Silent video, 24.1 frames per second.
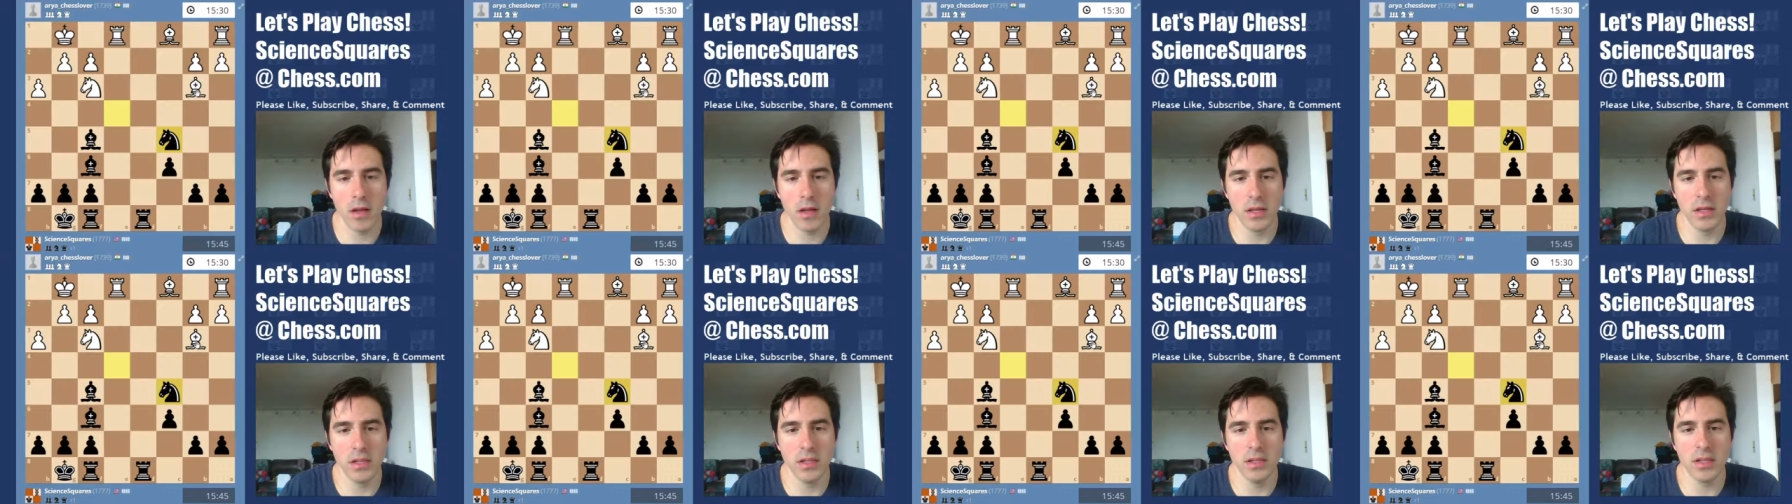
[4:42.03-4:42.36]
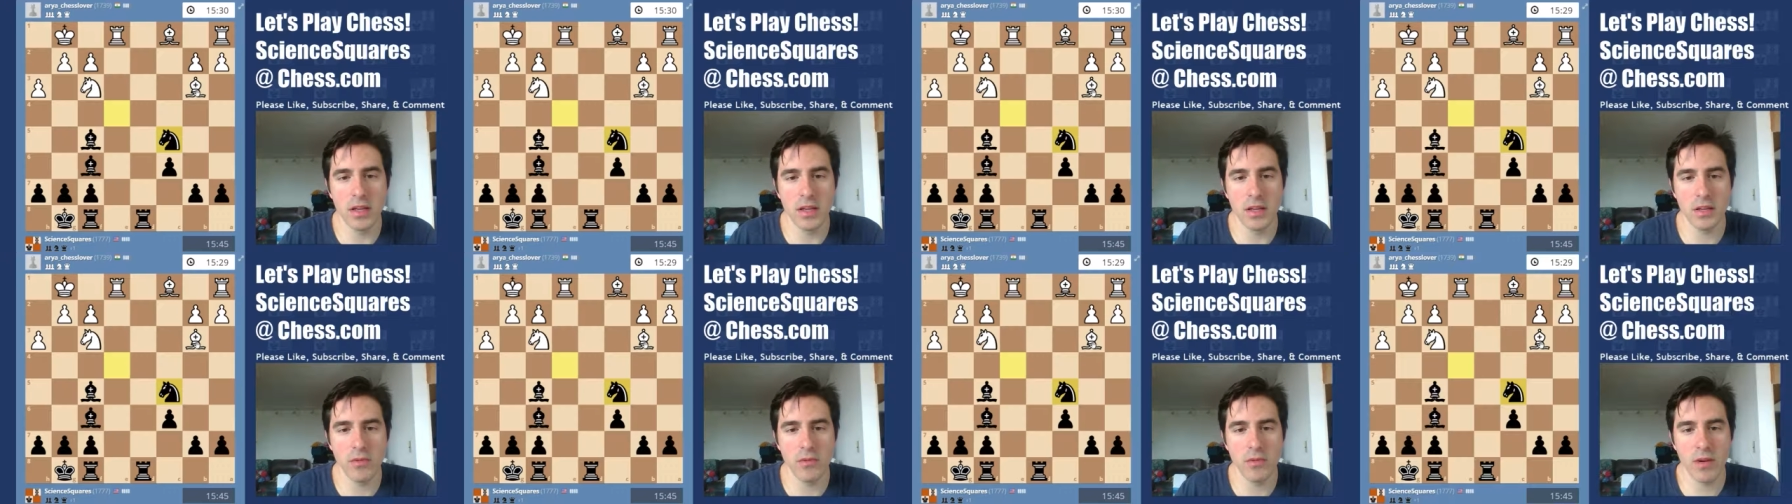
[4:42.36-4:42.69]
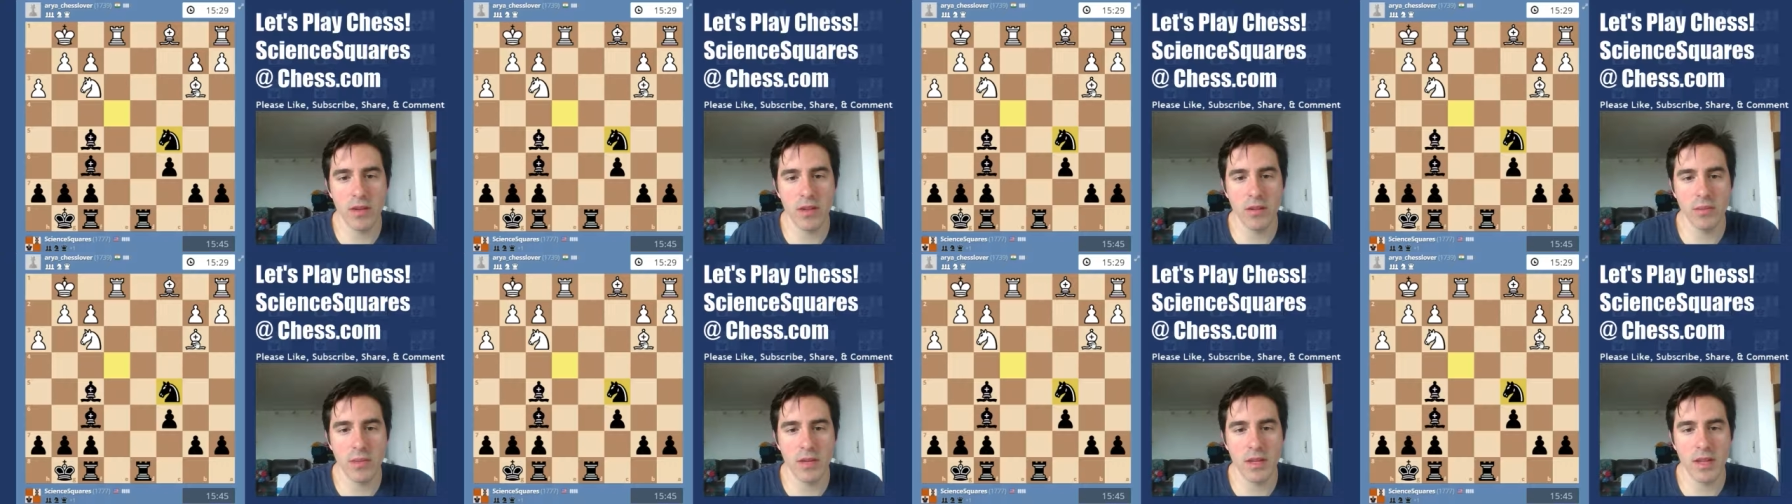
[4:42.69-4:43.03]
He's not going to
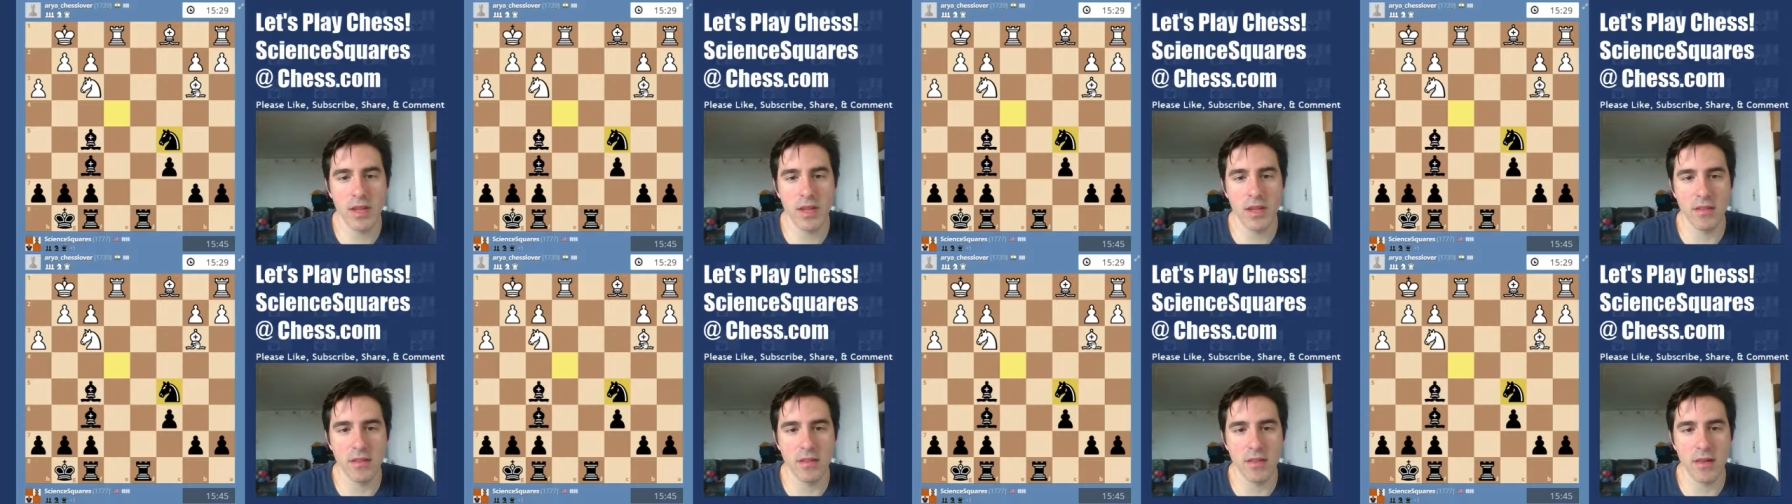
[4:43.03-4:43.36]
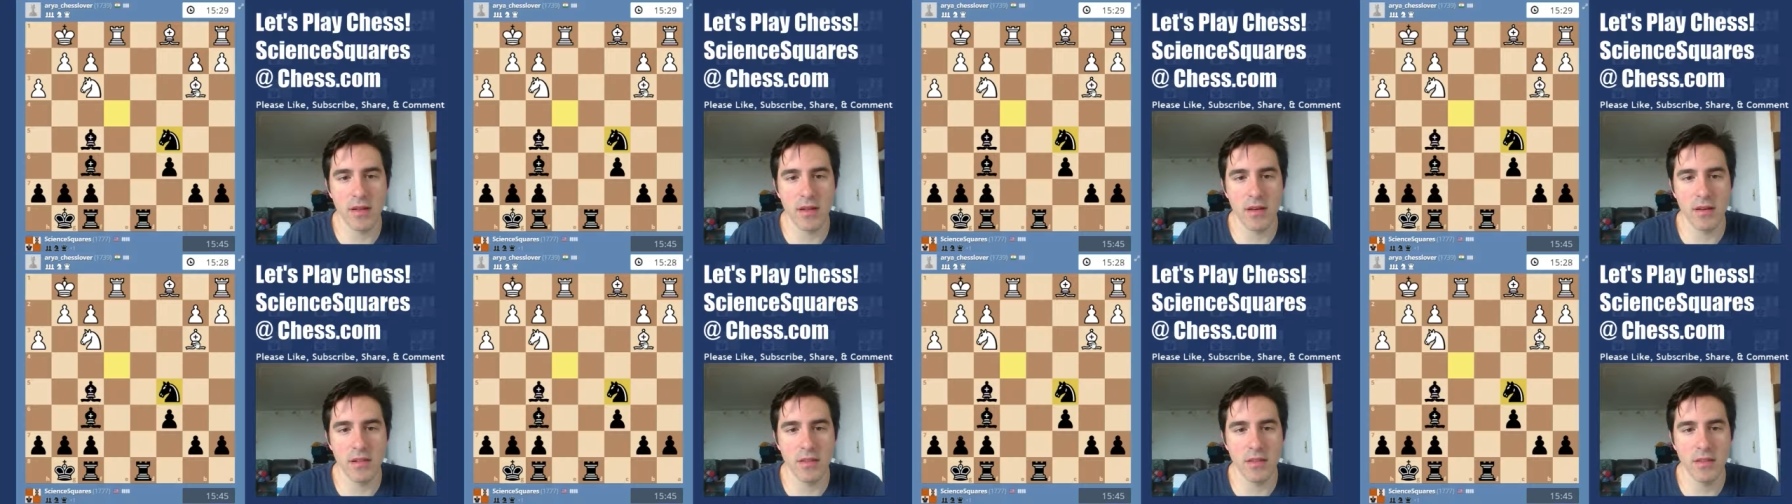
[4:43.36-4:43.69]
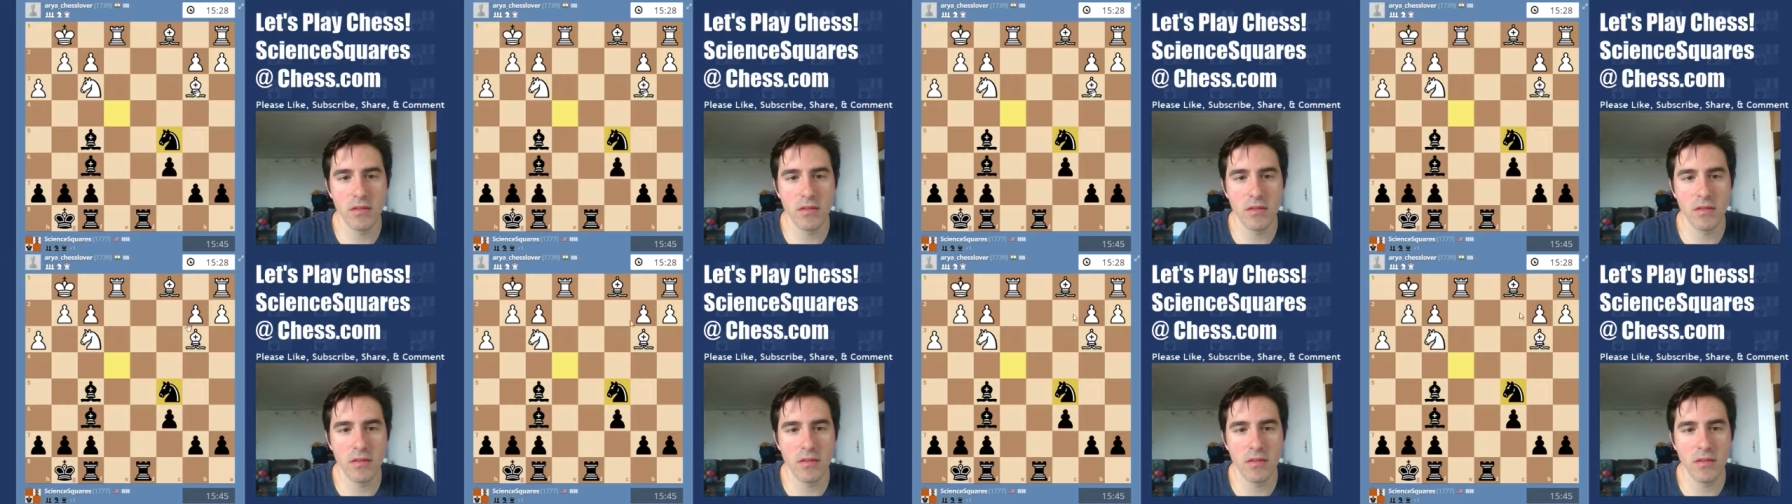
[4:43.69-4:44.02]
want to let me take there.
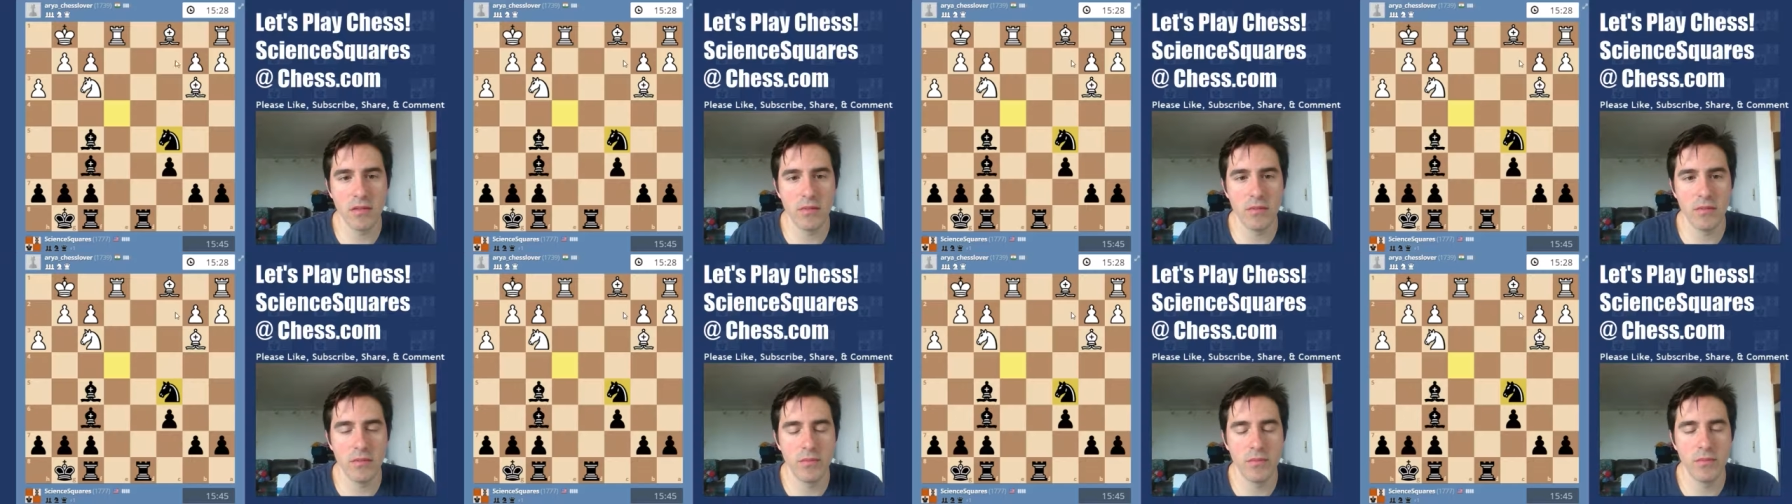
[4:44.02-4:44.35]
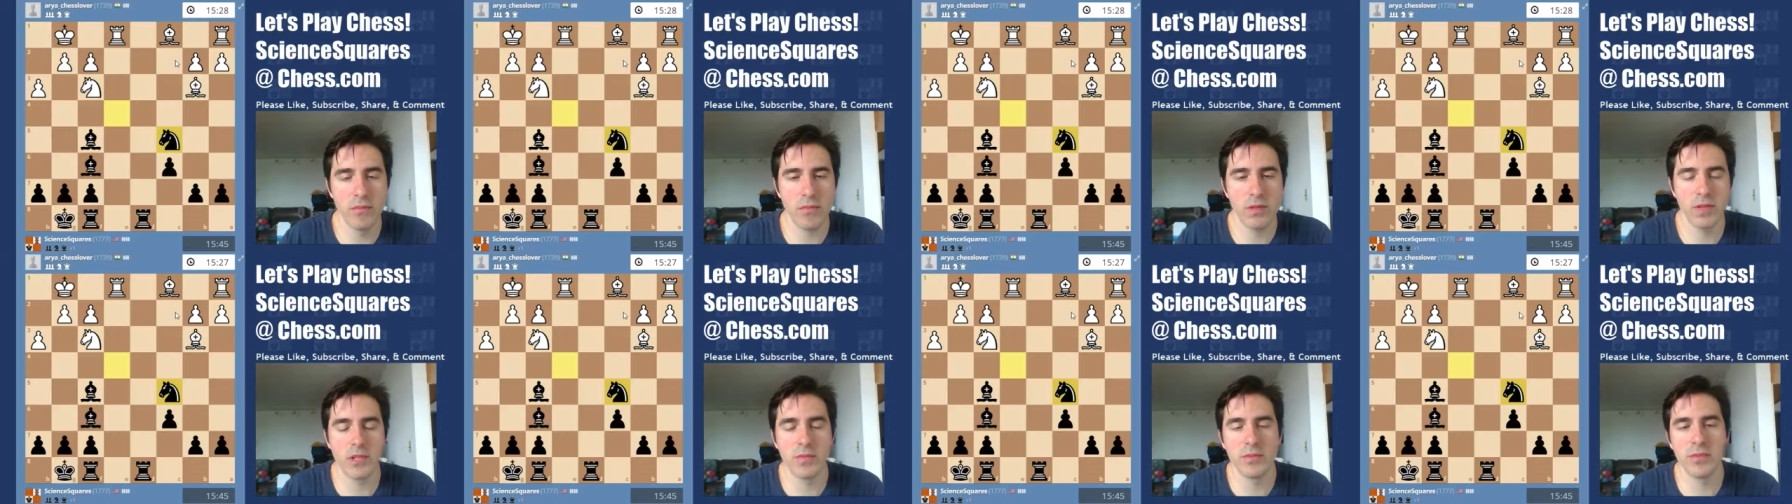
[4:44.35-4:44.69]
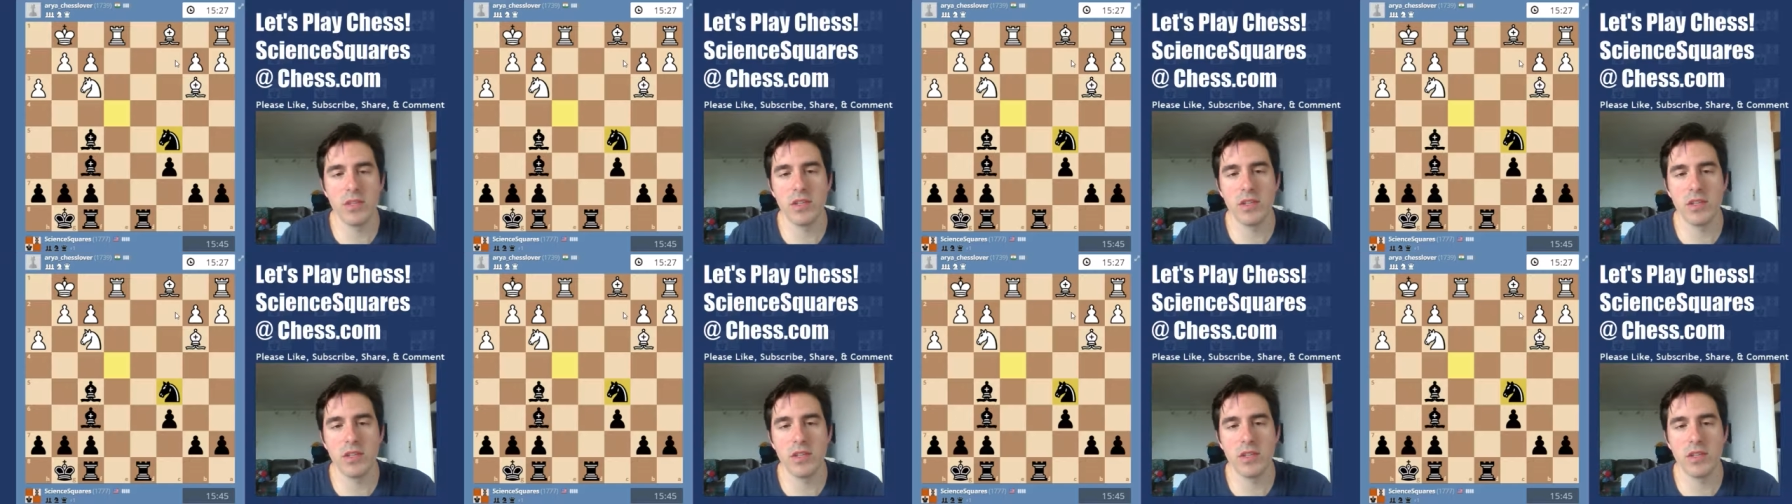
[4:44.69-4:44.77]
Bishop